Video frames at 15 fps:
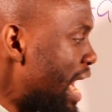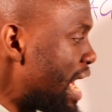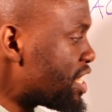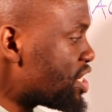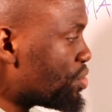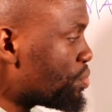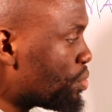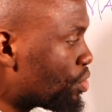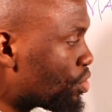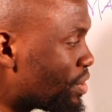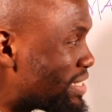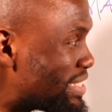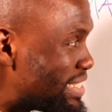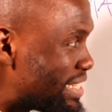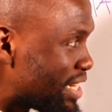and you will
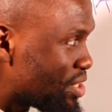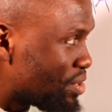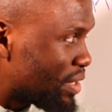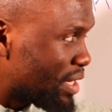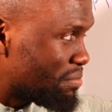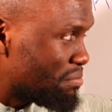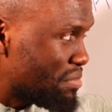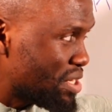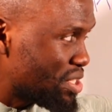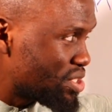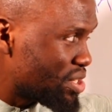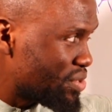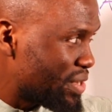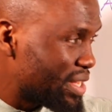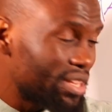continue
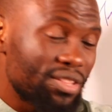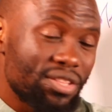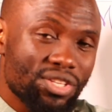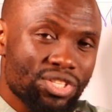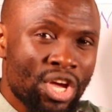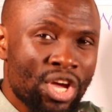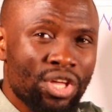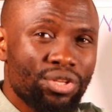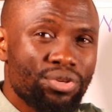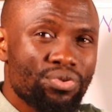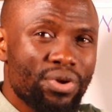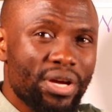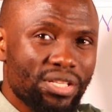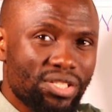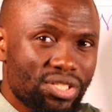administering this
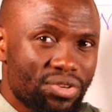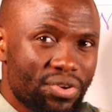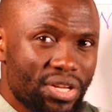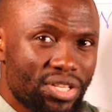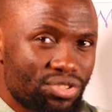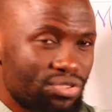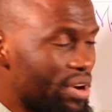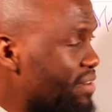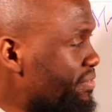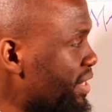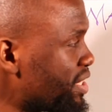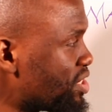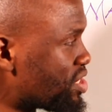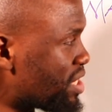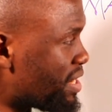through a syringe driver.
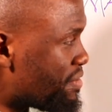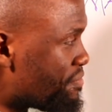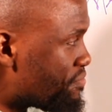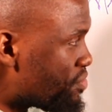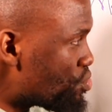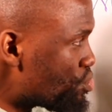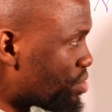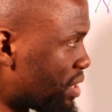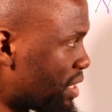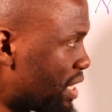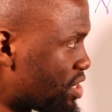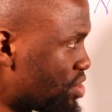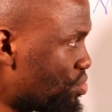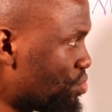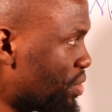It's an infusion
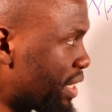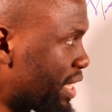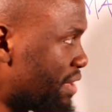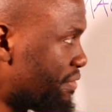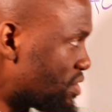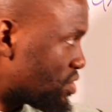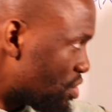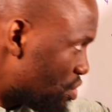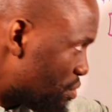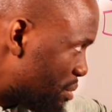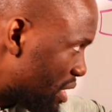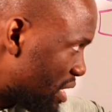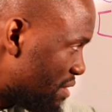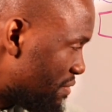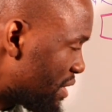that you are given. So you'll
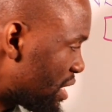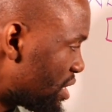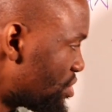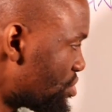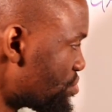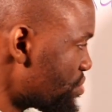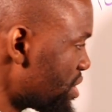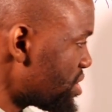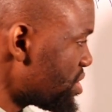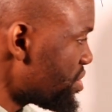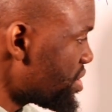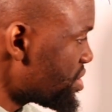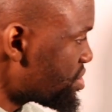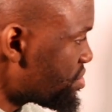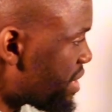be giving it through a
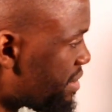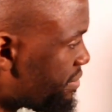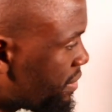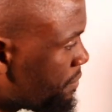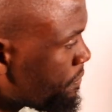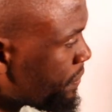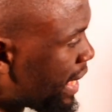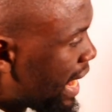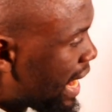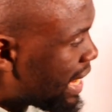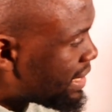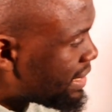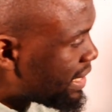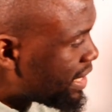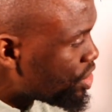syringe driver,
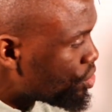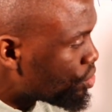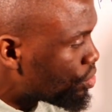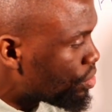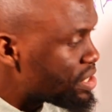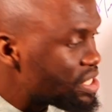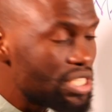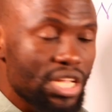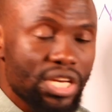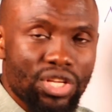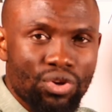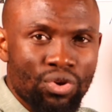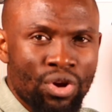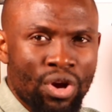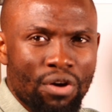and then you
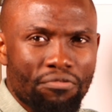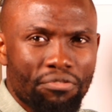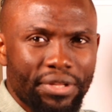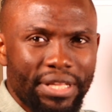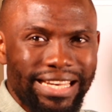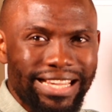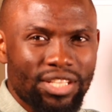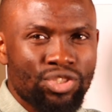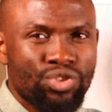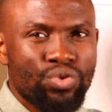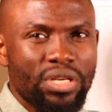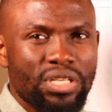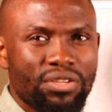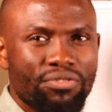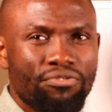continue for the next
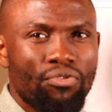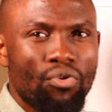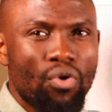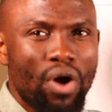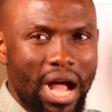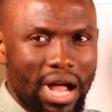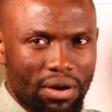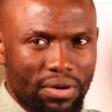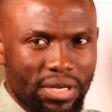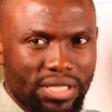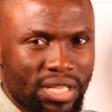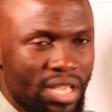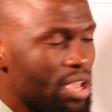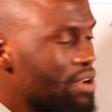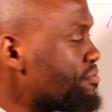24
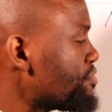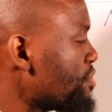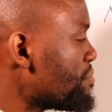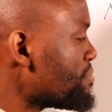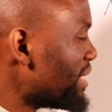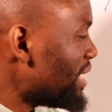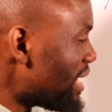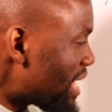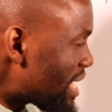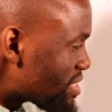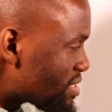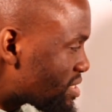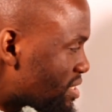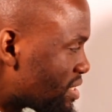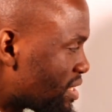hours from the
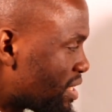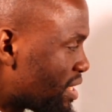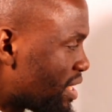last